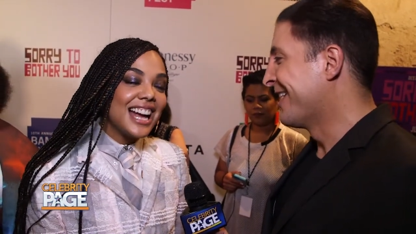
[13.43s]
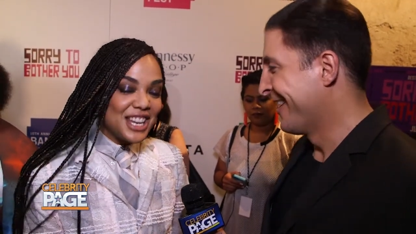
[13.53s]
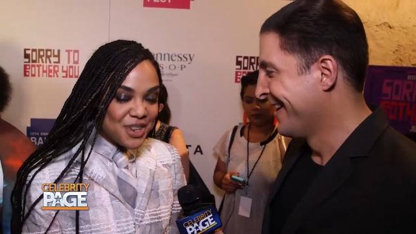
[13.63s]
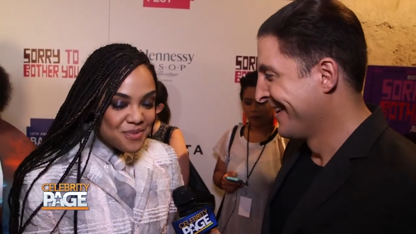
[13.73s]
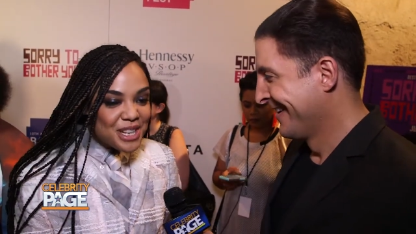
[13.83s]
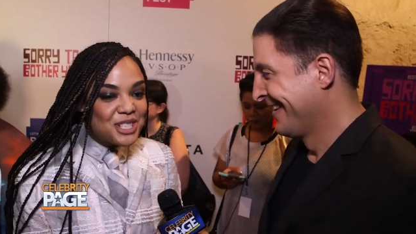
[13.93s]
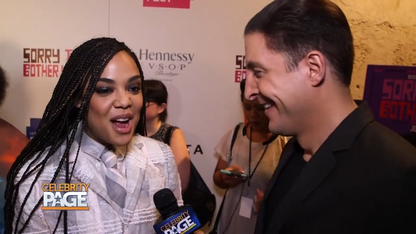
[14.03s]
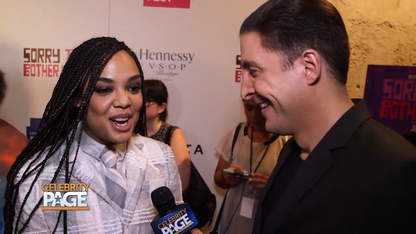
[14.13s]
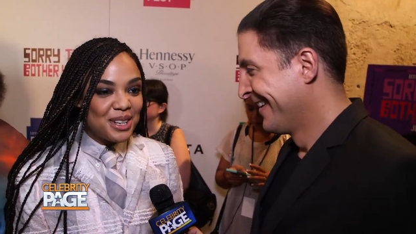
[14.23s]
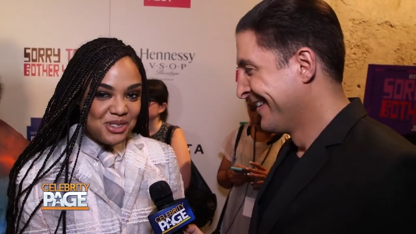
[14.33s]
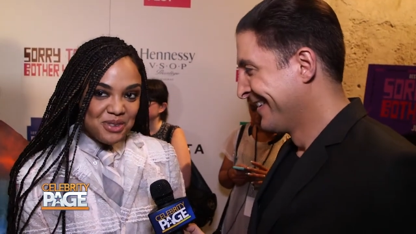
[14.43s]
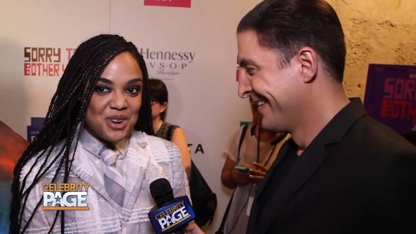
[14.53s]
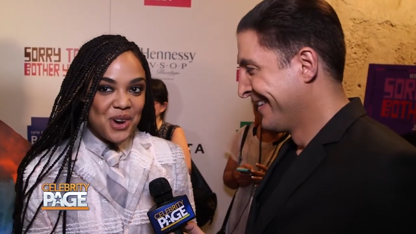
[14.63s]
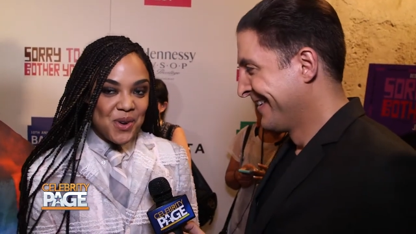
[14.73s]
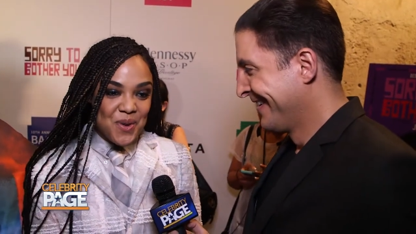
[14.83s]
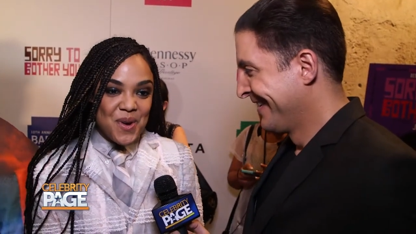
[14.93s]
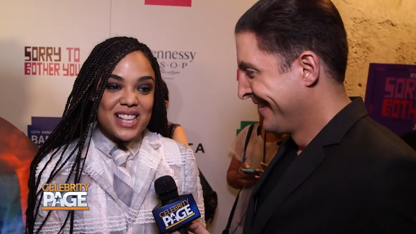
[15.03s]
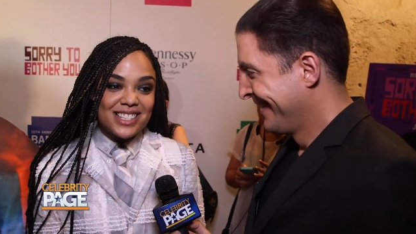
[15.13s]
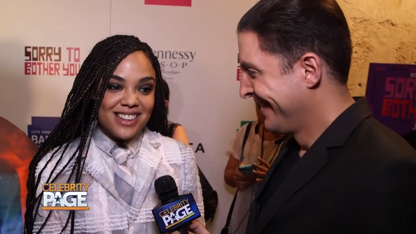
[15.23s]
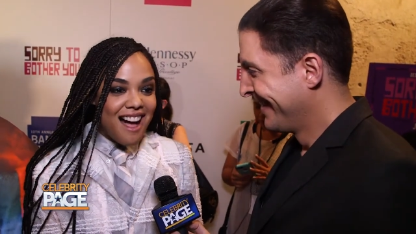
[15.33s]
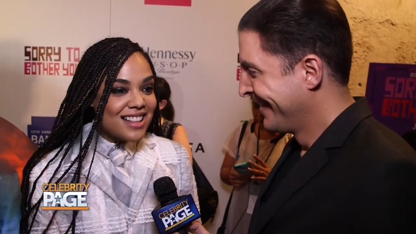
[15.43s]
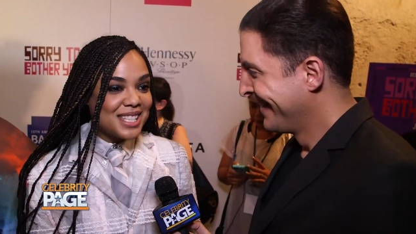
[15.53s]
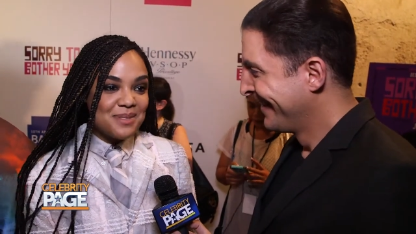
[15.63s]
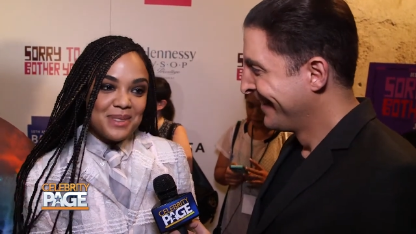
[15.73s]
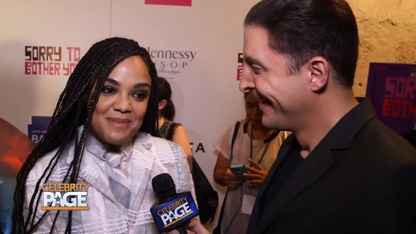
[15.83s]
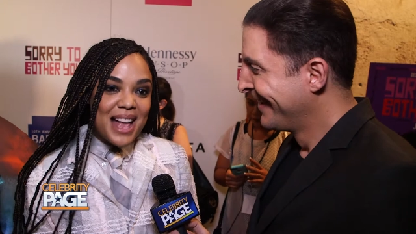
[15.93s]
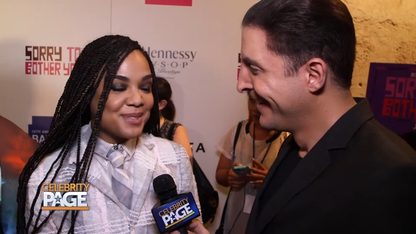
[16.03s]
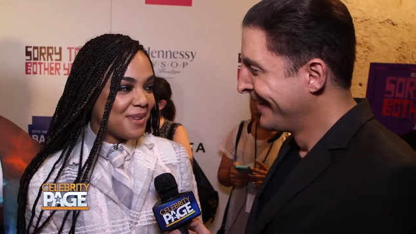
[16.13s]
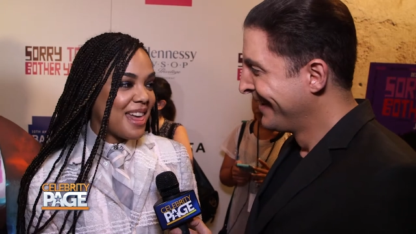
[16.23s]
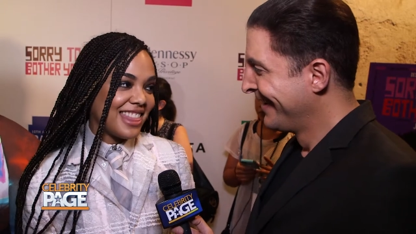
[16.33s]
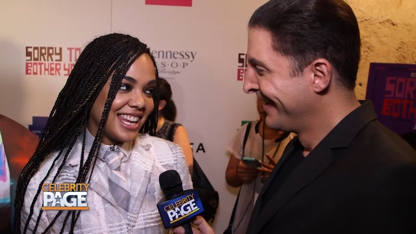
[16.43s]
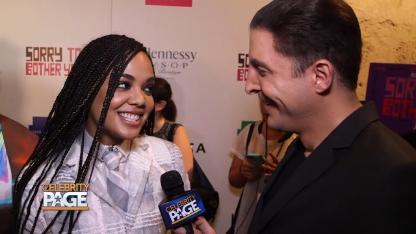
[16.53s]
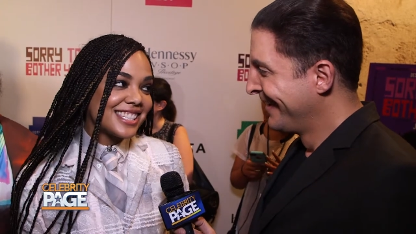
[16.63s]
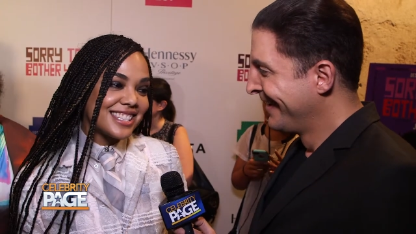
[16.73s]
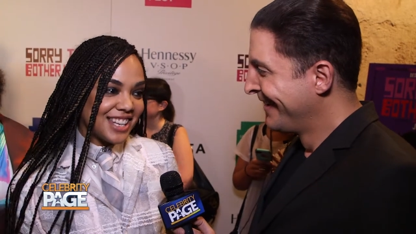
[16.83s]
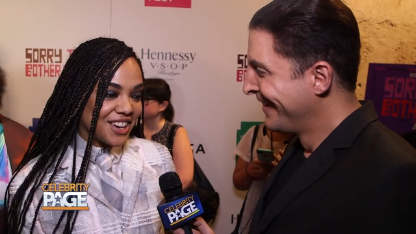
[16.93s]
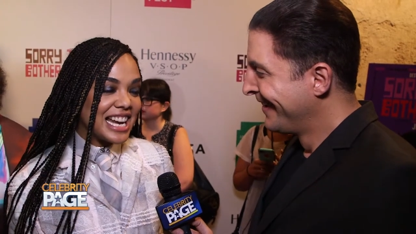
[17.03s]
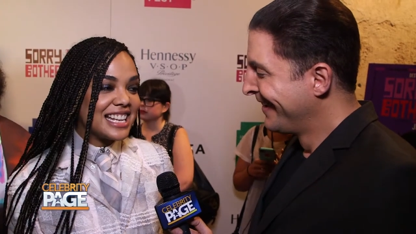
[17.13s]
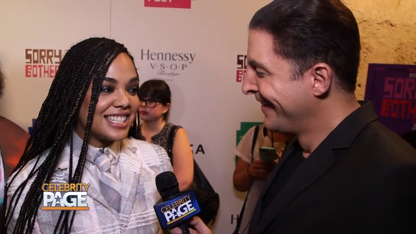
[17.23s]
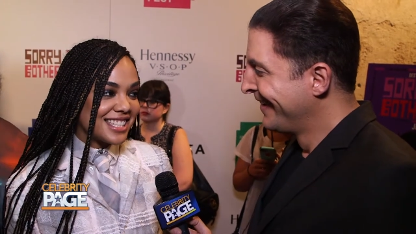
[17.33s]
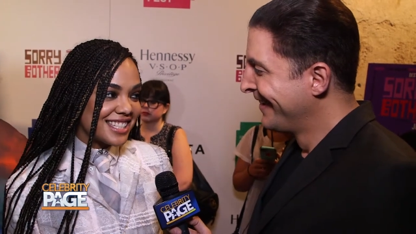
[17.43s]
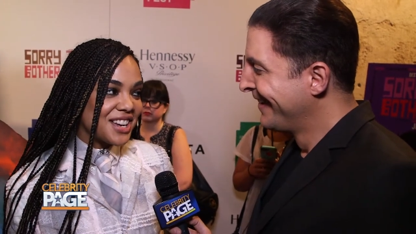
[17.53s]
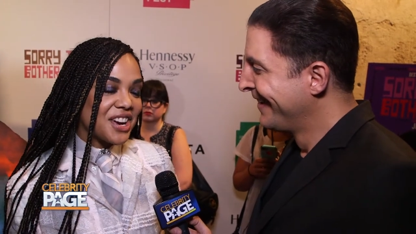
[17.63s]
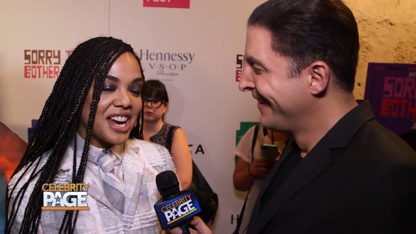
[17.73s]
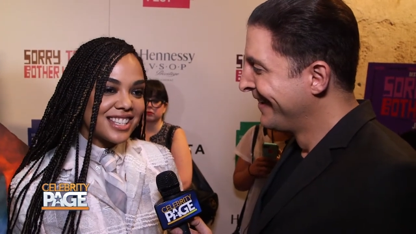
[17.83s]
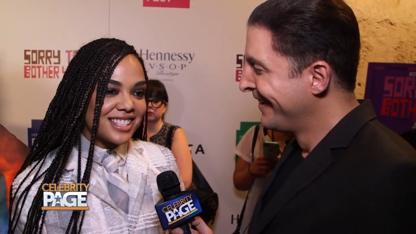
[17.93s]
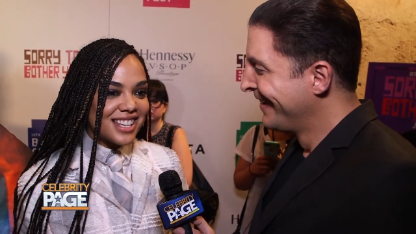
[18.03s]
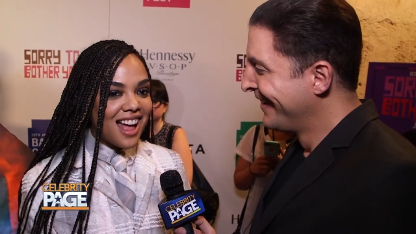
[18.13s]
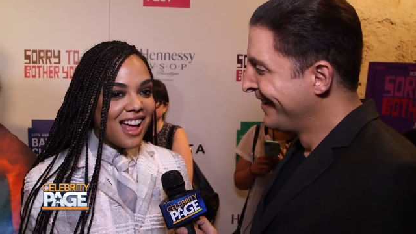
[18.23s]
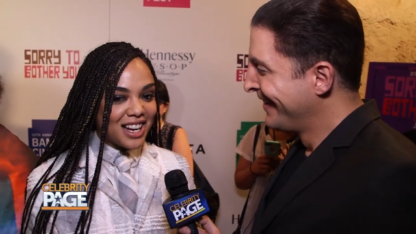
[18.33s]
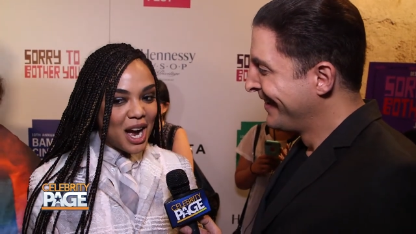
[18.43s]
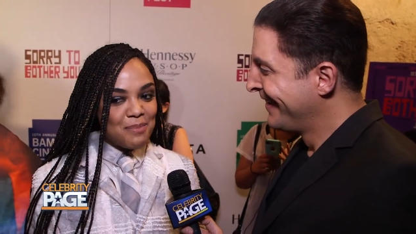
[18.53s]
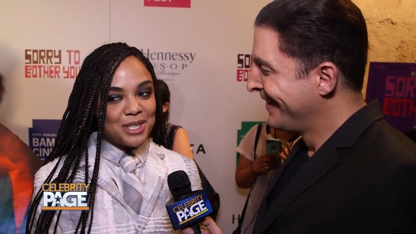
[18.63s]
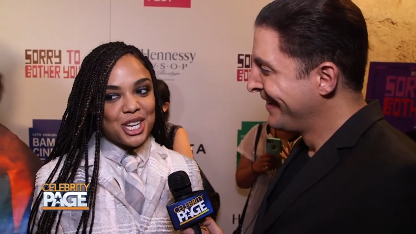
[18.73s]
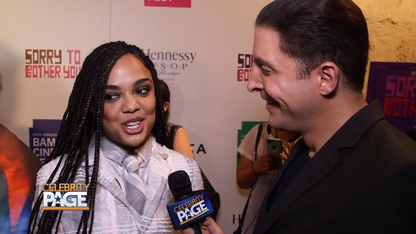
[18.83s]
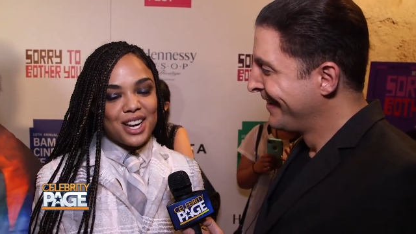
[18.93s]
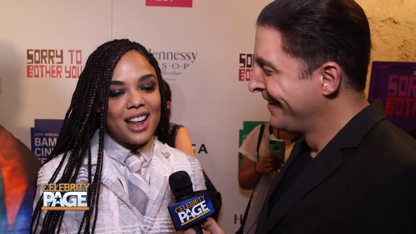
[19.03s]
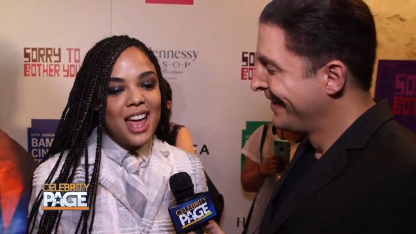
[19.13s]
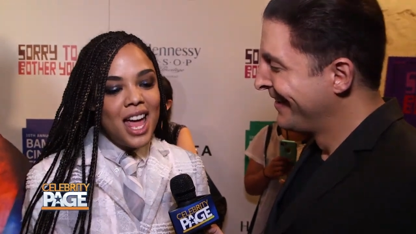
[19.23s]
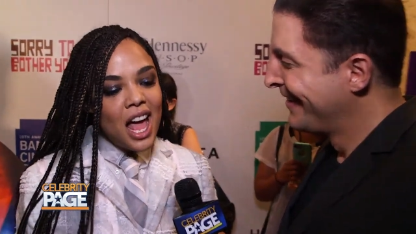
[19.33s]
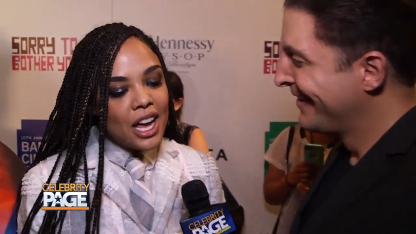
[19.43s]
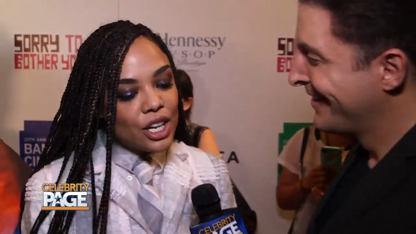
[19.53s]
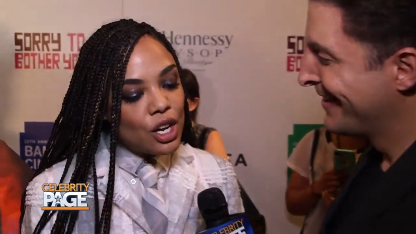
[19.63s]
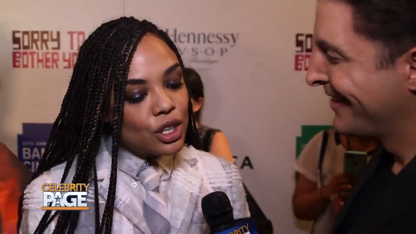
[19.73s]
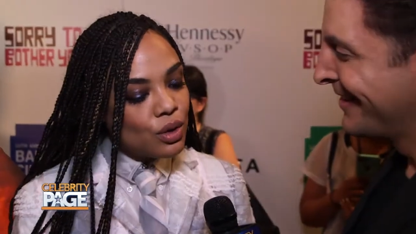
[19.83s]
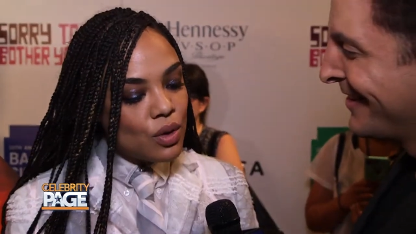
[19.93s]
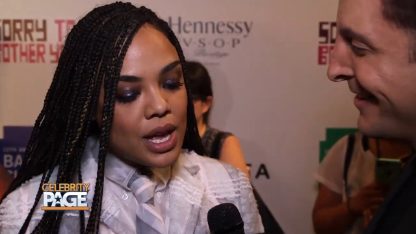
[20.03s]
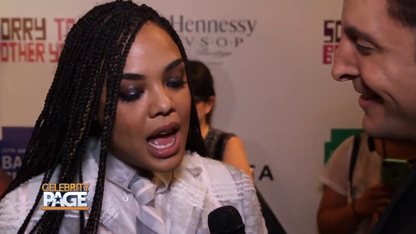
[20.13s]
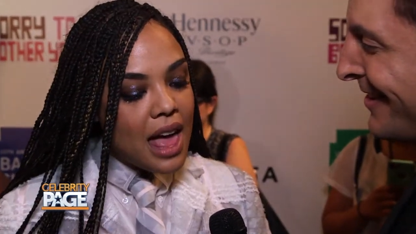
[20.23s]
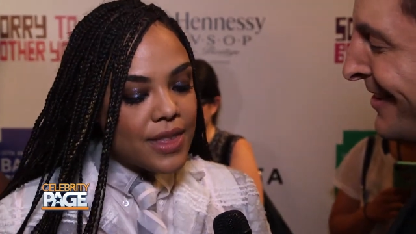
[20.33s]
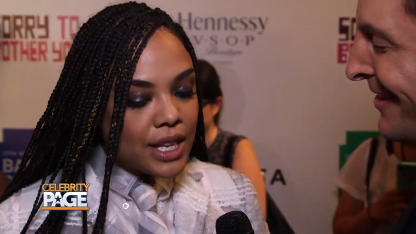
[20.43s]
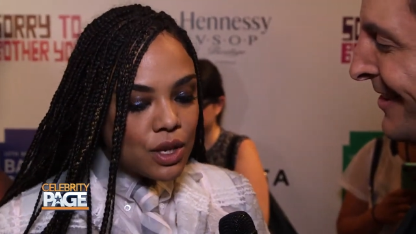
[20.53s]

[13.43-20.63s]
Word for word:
Speaker 1: Jr. Uh, you meet Drago Jr., who is not to be messed with. He's serious, serious uh, competition. You know, you. I think